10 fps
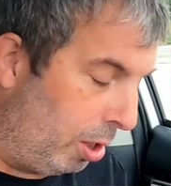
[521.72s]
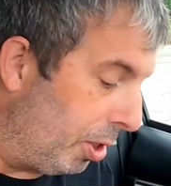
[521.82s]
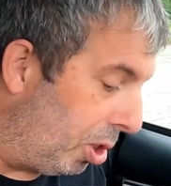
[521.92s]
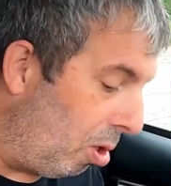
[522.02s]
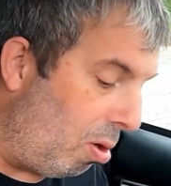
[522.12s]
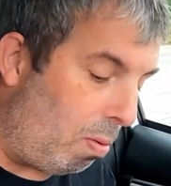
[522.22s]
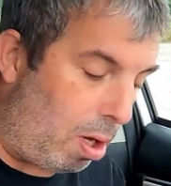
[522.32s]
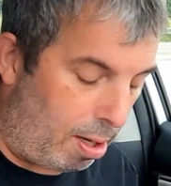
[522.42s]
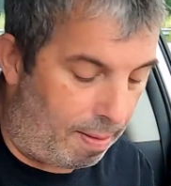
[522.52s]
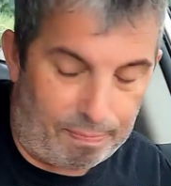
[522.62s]
So,
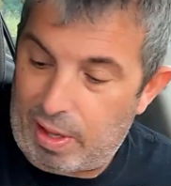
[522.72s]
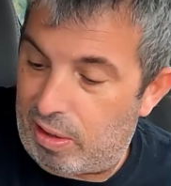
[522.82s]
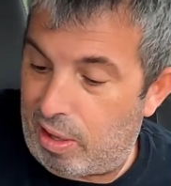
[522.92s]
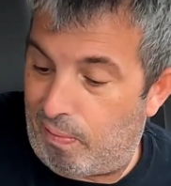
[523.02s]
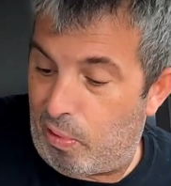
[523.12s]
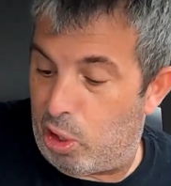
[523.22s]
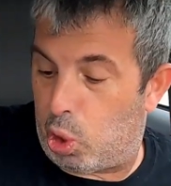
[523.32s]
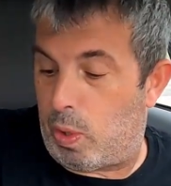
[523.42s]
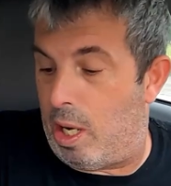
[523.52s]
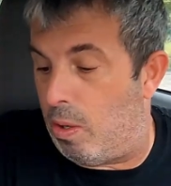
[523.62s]
the
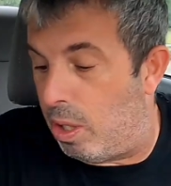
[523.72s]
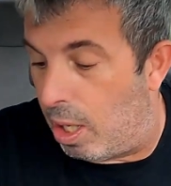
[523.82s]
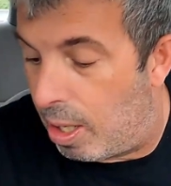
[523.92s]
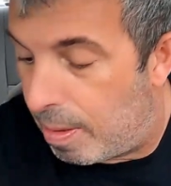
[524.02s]
first round